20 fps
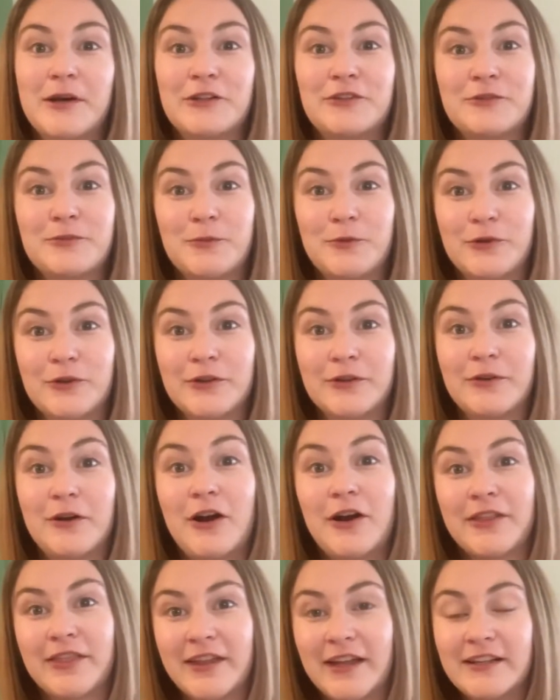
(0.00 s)
much more
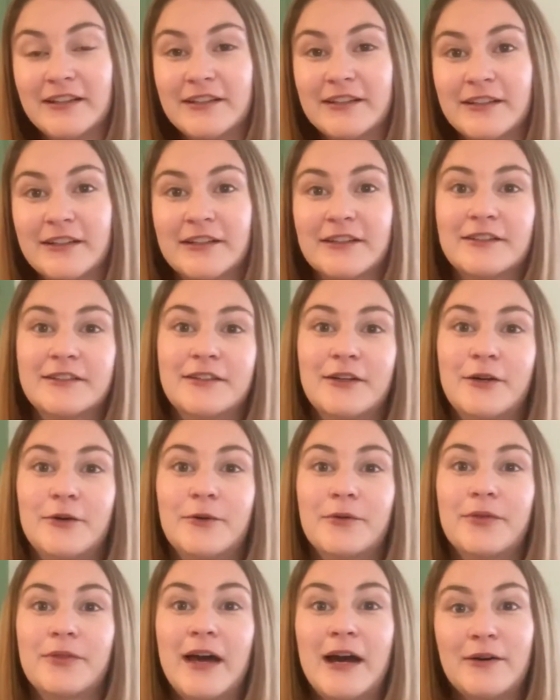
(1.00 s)
authentic,
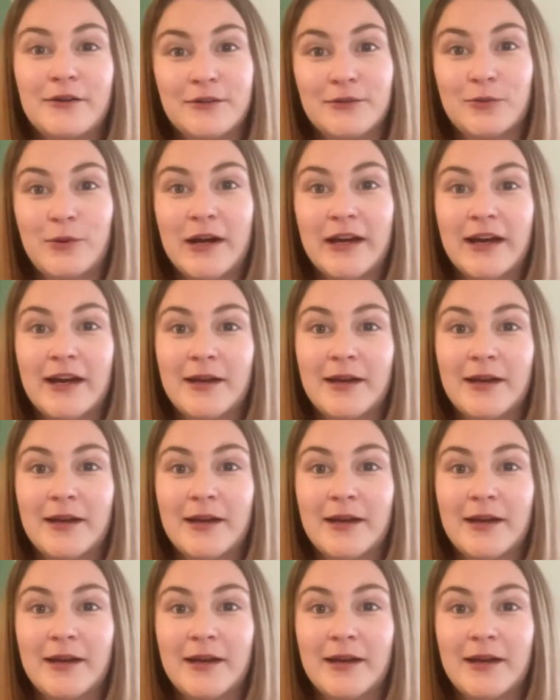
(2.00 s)
so that is why